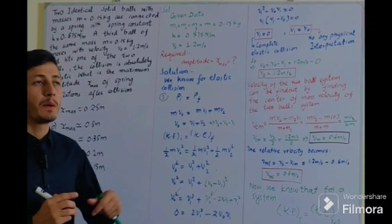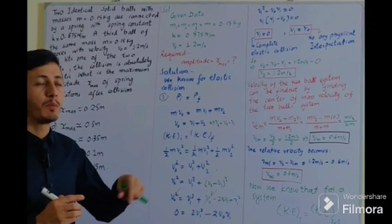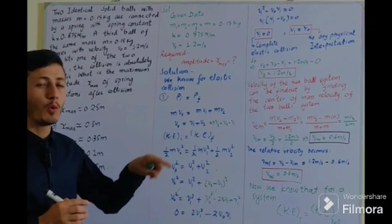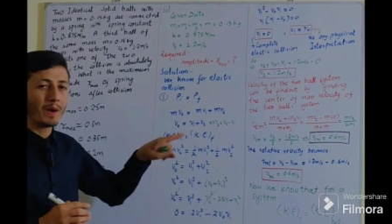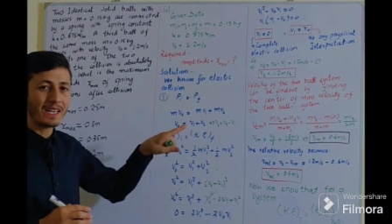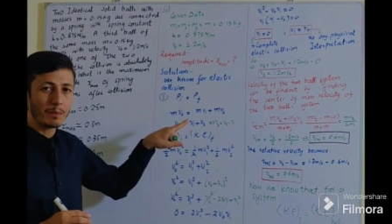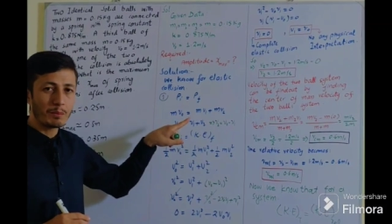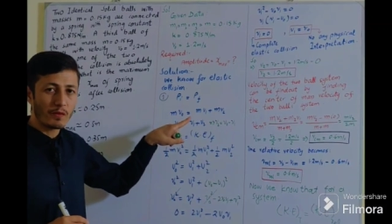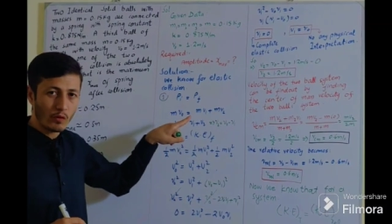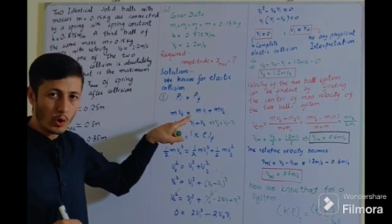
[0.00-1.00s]

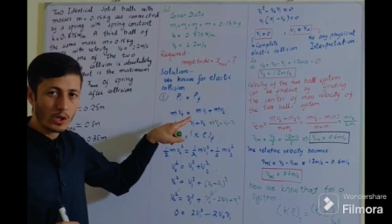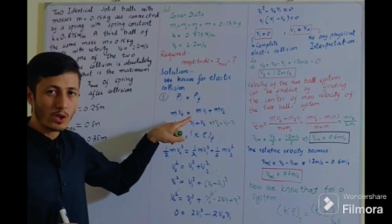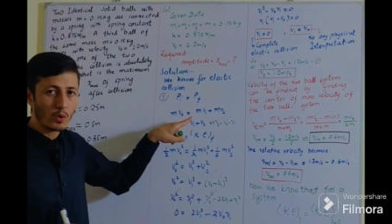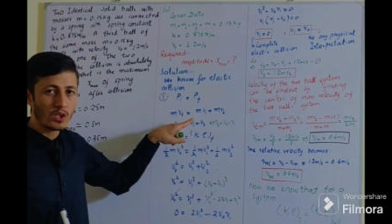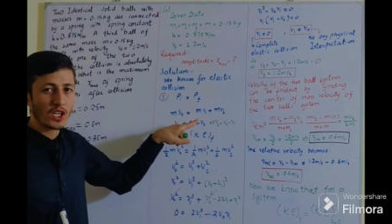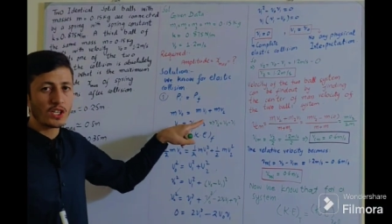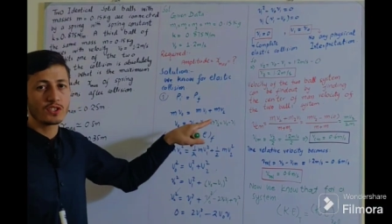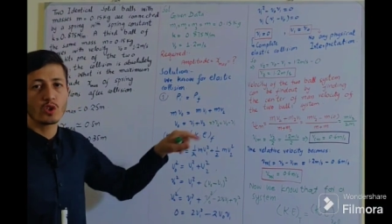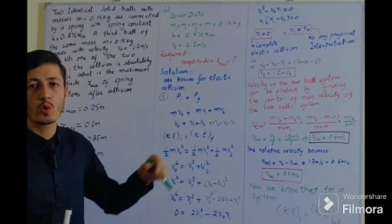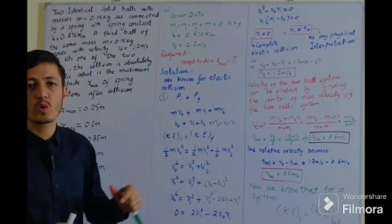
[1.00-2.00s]
momentum before the collision
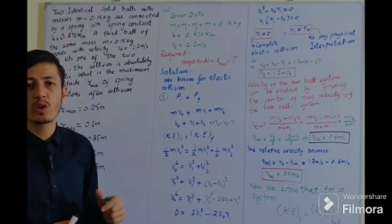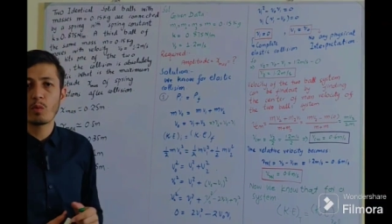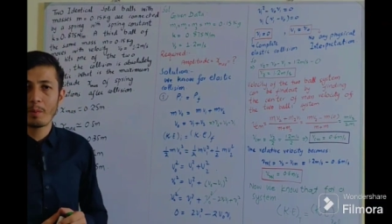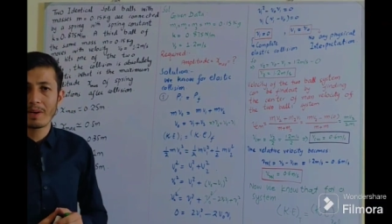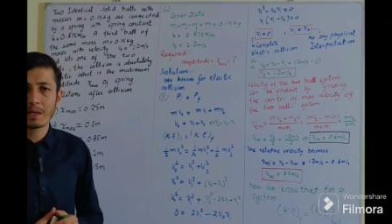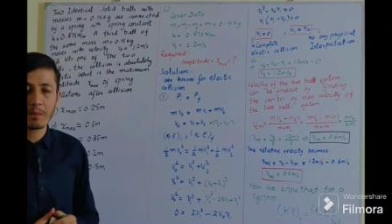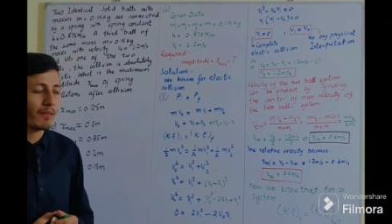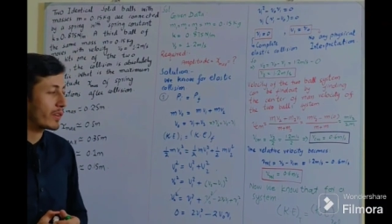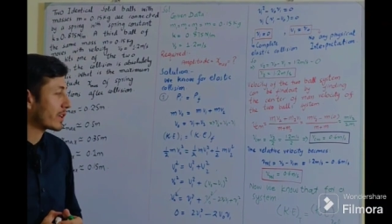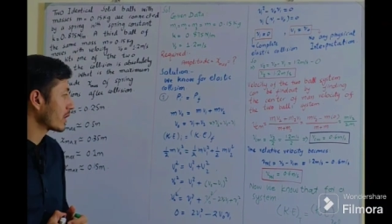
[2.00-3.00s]
is equal to the momentum
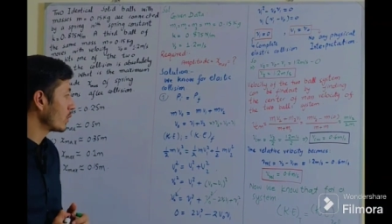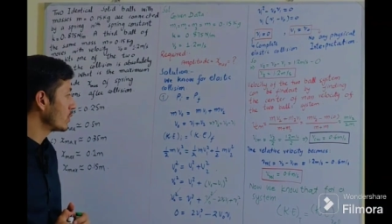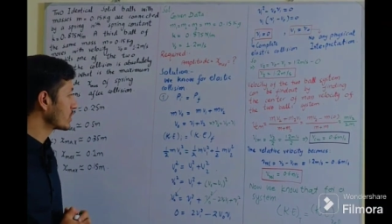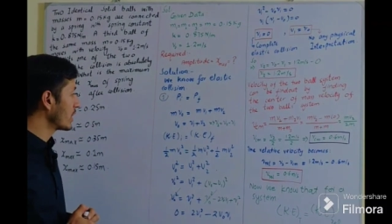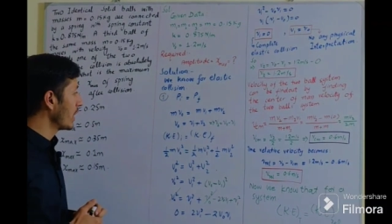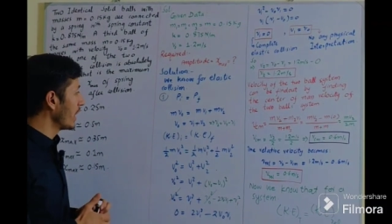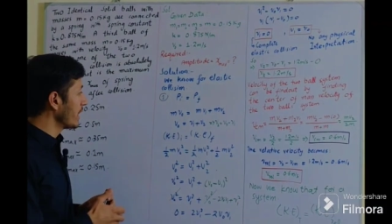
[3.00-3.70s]
after the collision.